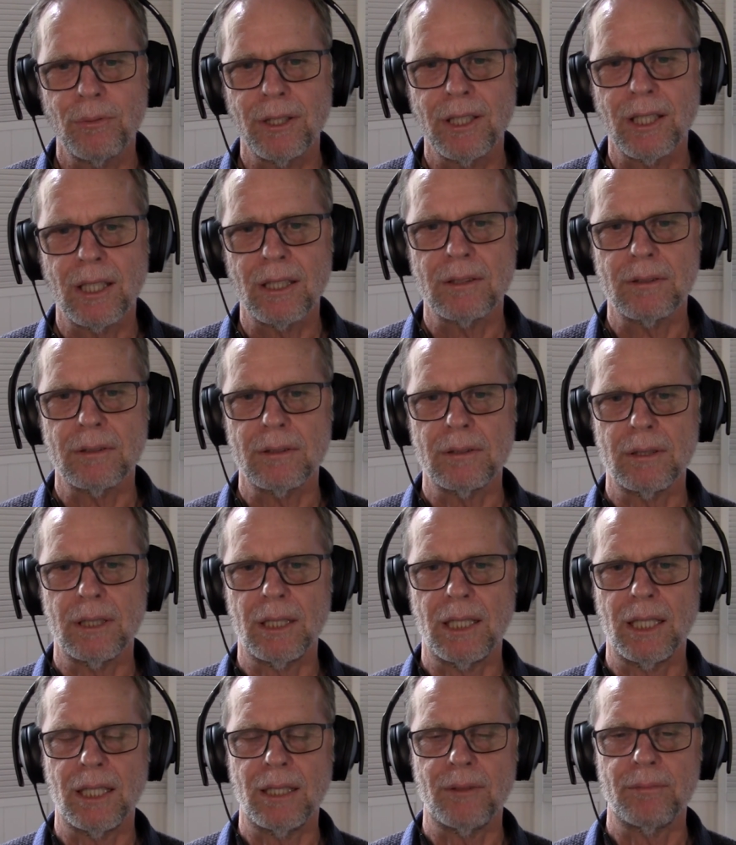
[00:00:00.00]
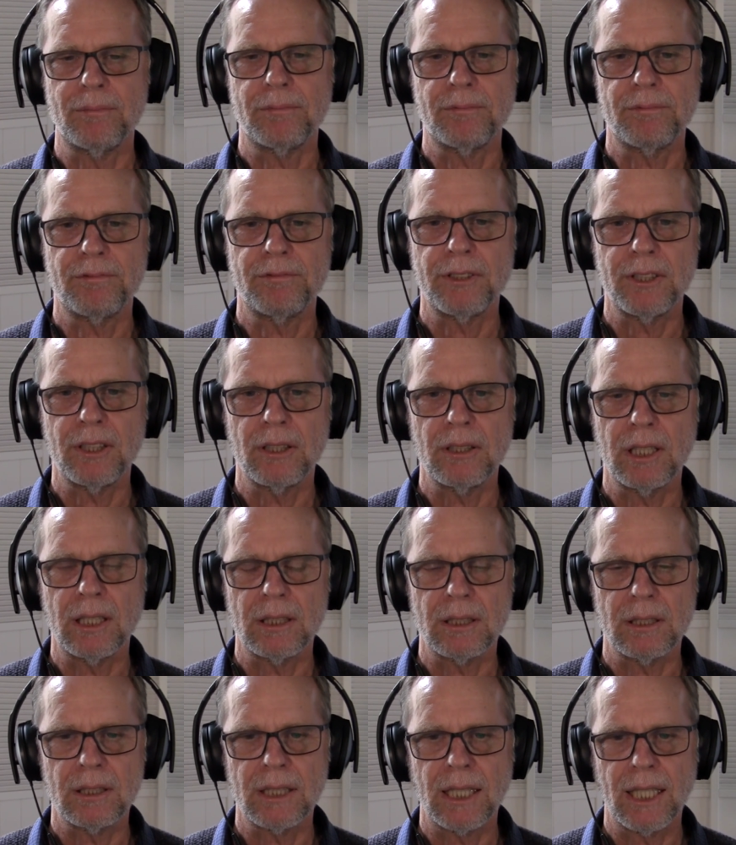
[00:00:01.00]
We don't feel
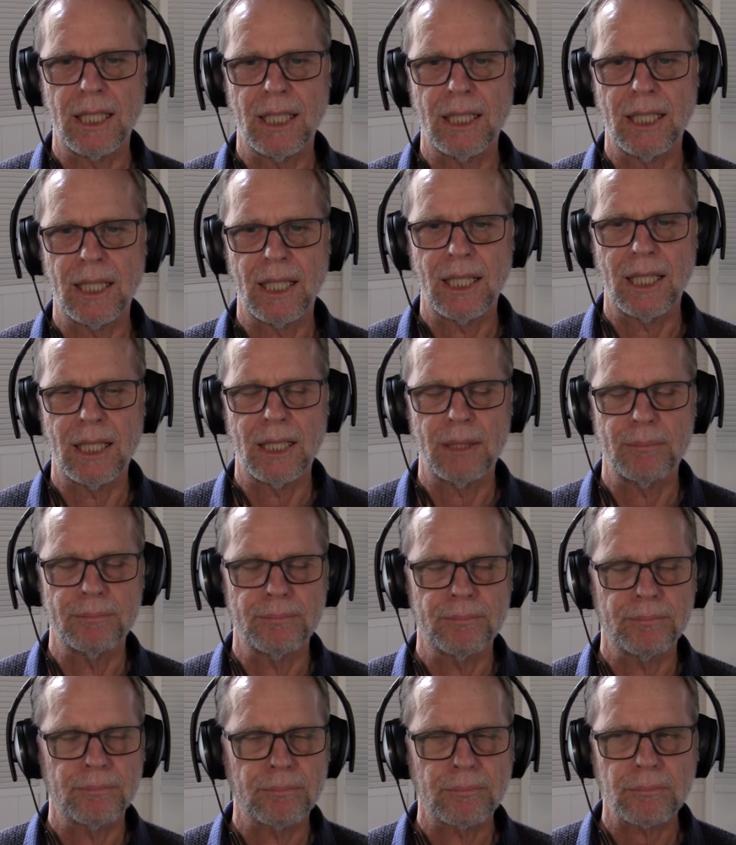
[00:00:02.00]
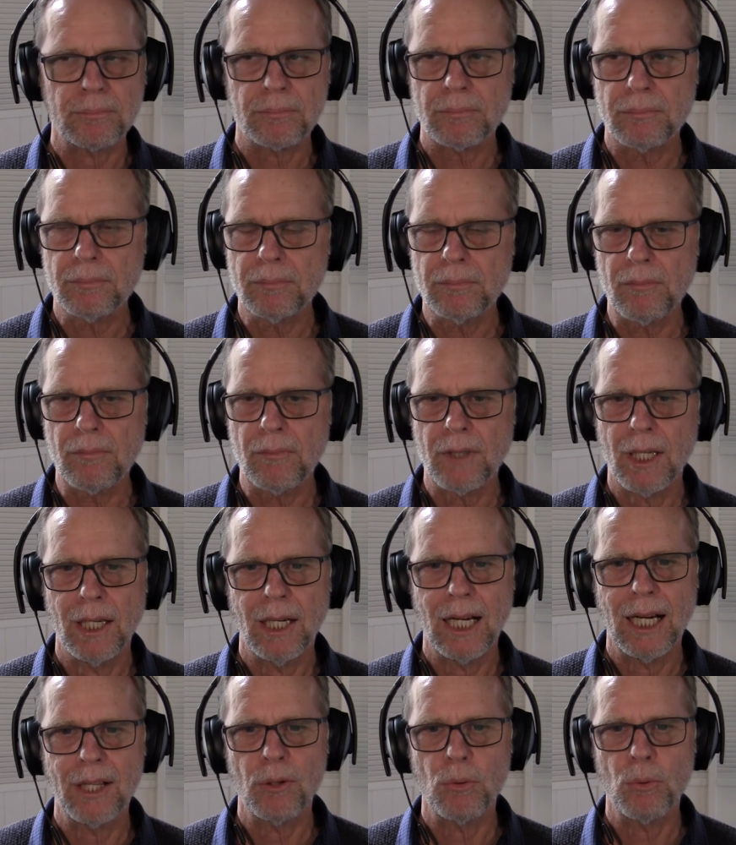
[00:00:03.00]
that they are
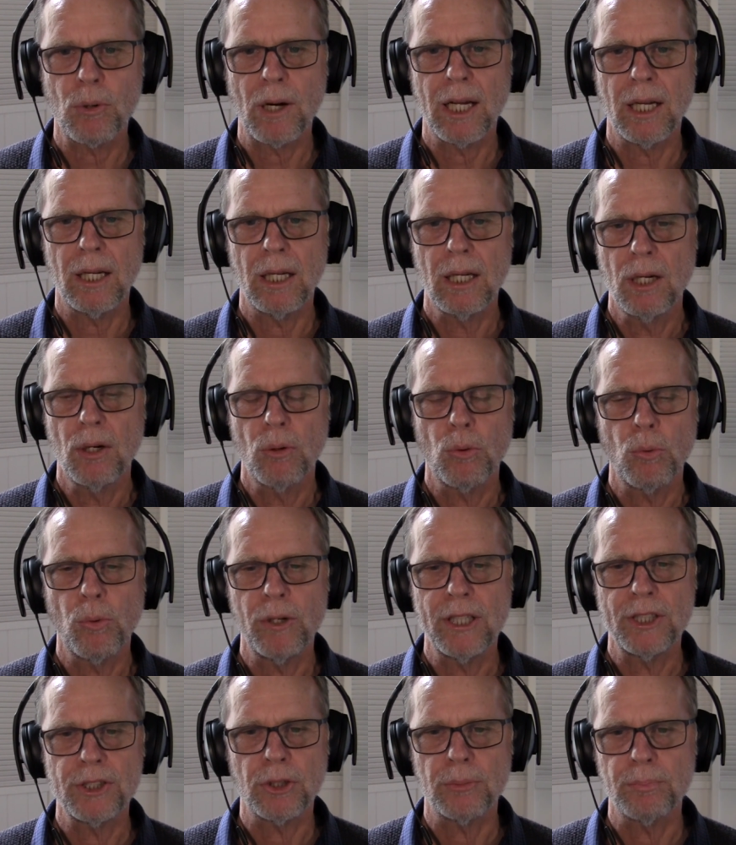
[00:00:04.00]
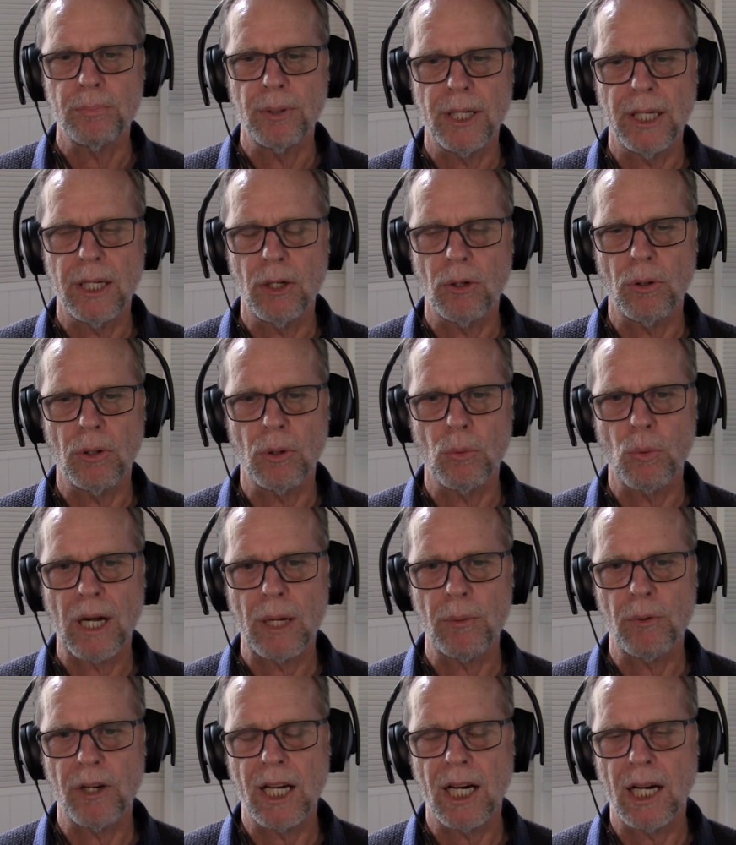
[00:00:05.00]
the way we should be or the
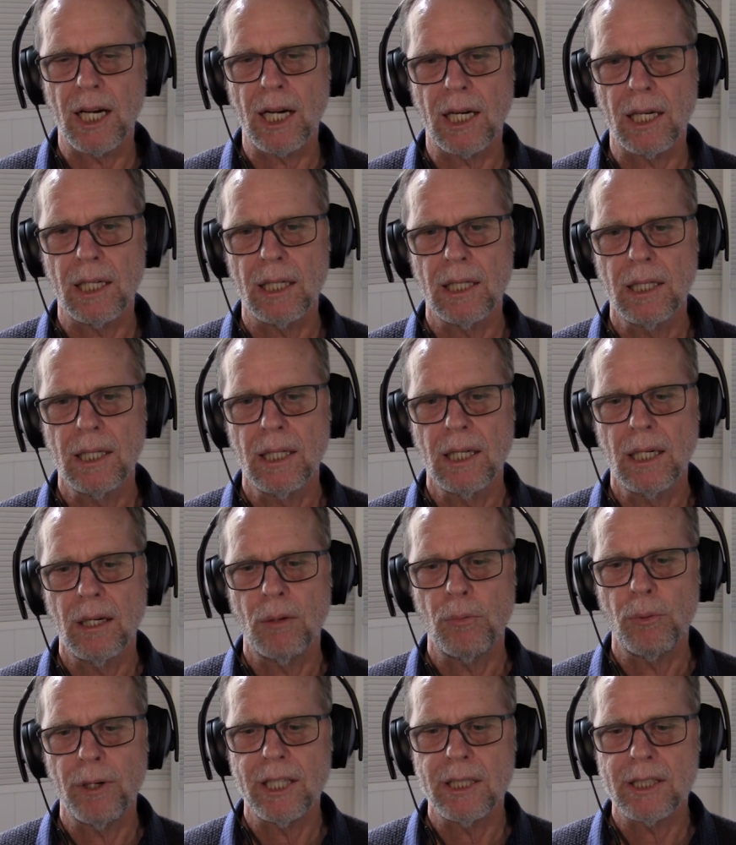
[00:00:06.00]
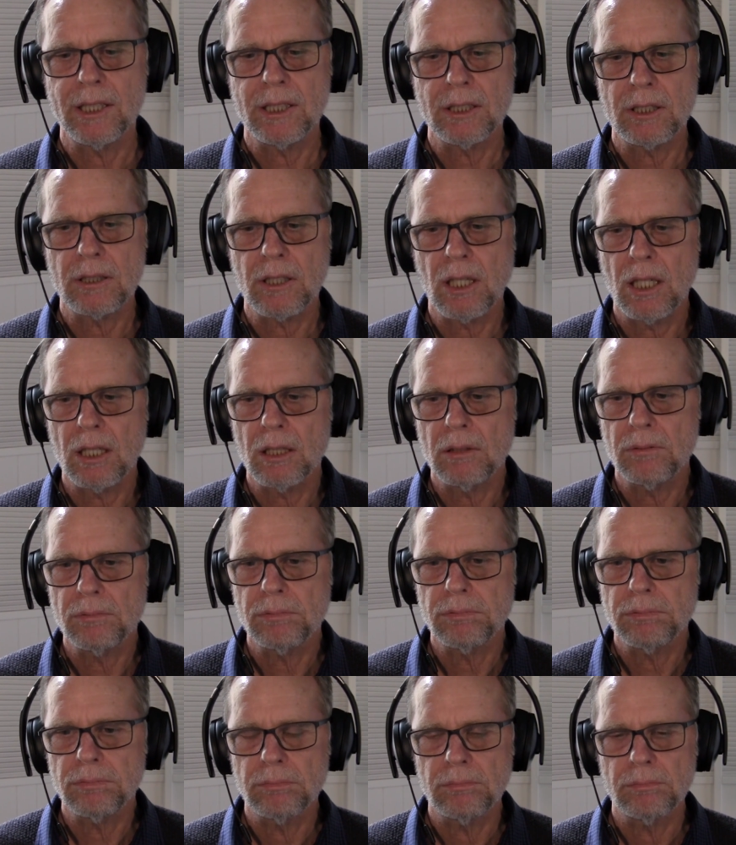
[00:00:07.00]
way we are. We just kind
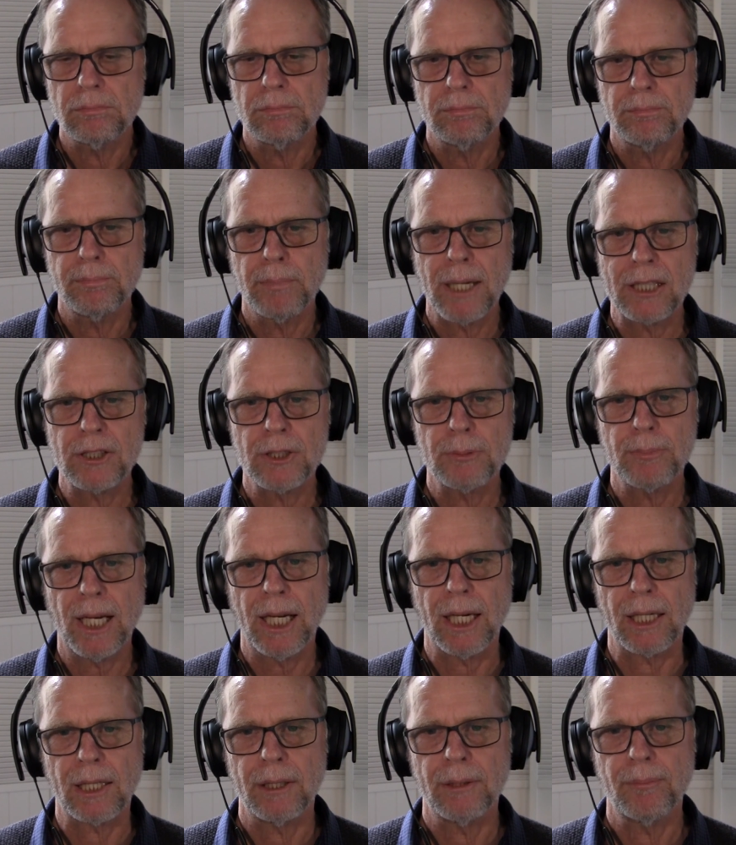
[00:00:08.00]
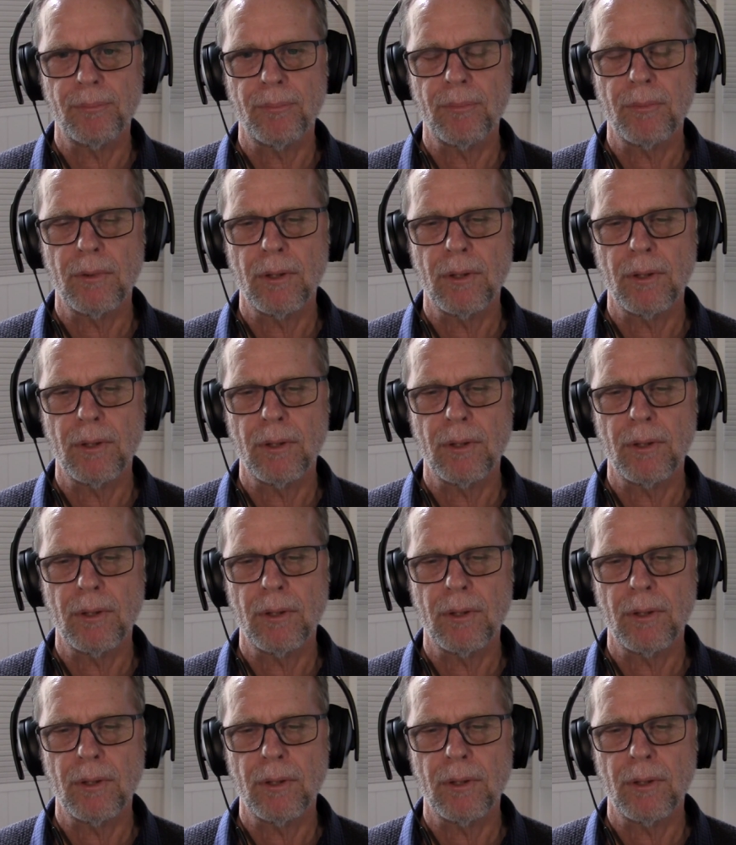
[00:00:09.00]
of bounce back.